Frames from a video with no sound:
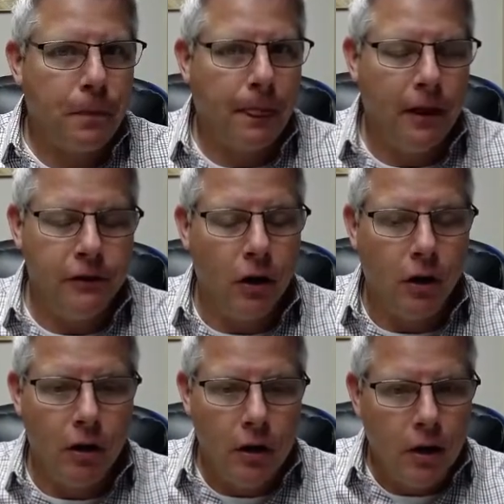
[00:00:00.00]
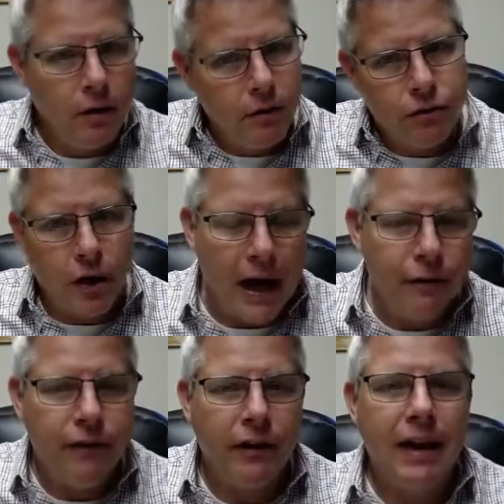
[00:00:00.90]
And so trying to
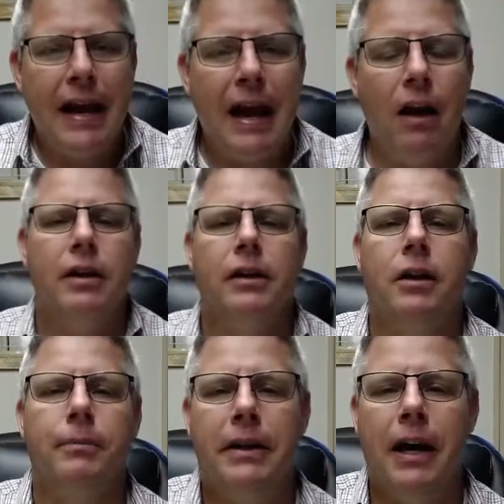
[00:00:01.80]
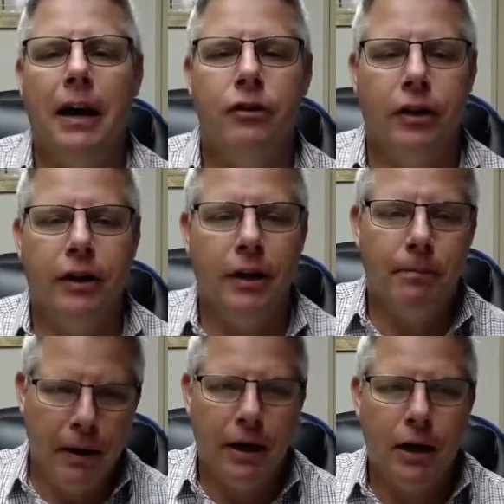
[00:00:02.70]
figure that out can be kind of tricky,
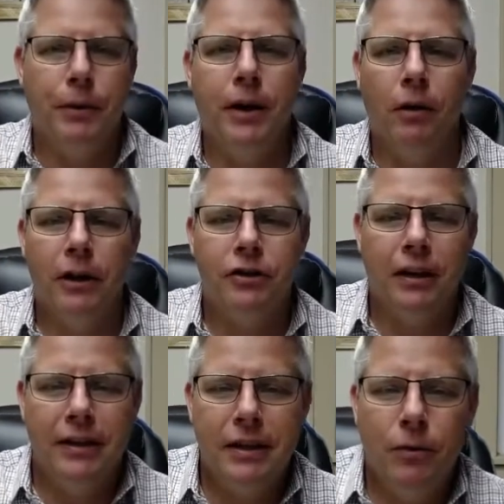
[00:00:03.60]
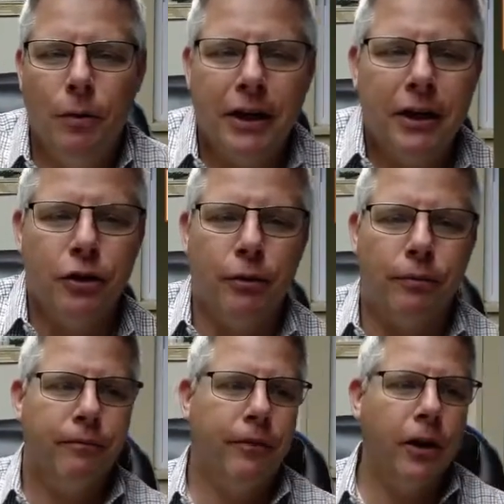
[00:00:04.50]
but here we go. Let's see what we can do.
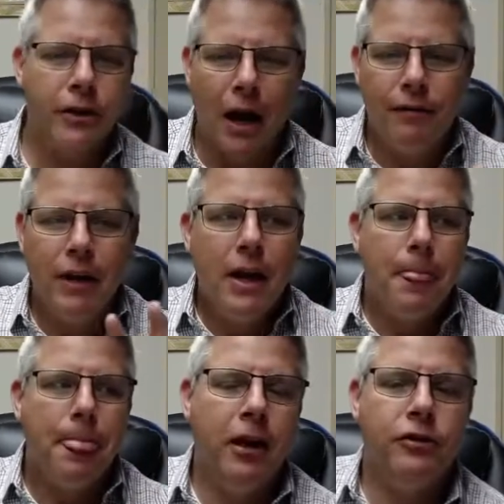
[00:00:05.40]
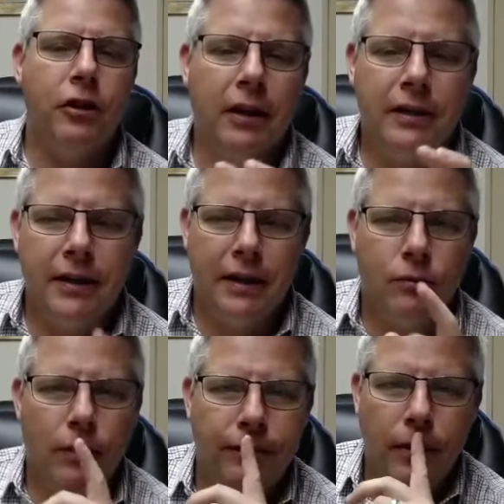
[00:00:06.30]
First off, here's our listing. And
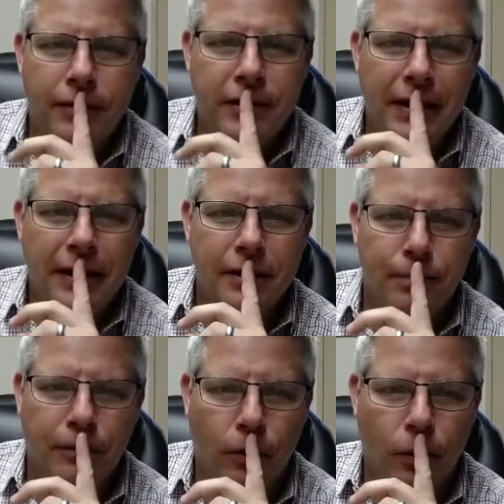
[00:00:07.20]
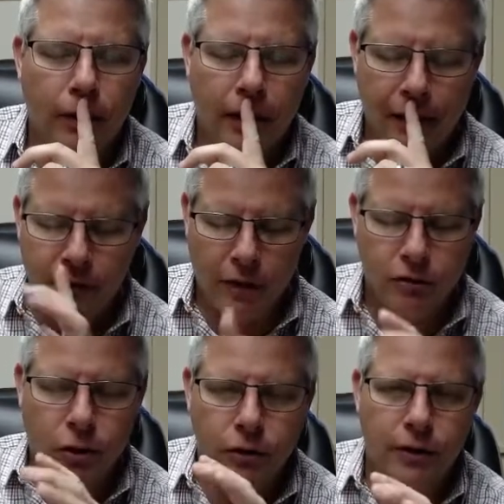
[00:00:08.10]
we've seen this before. I've
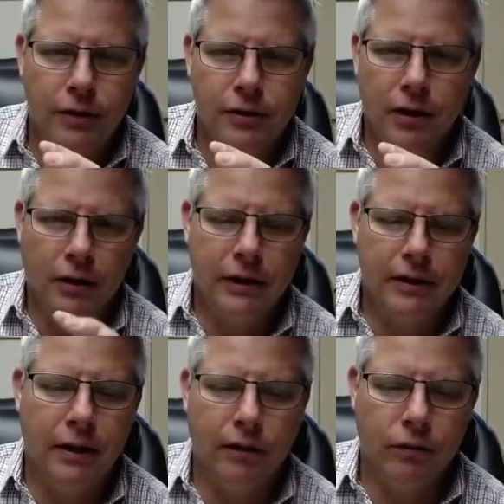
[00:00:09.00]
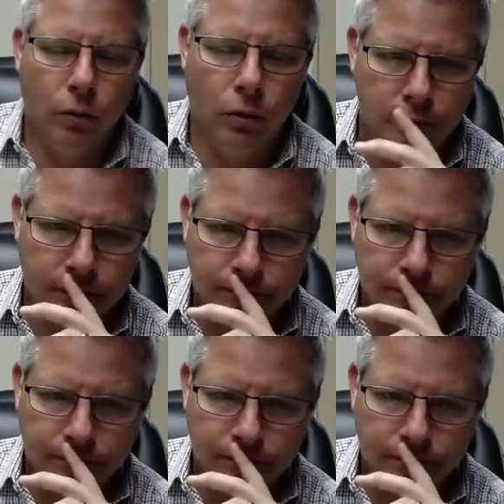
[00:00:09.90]
shown you this listing of the rulers,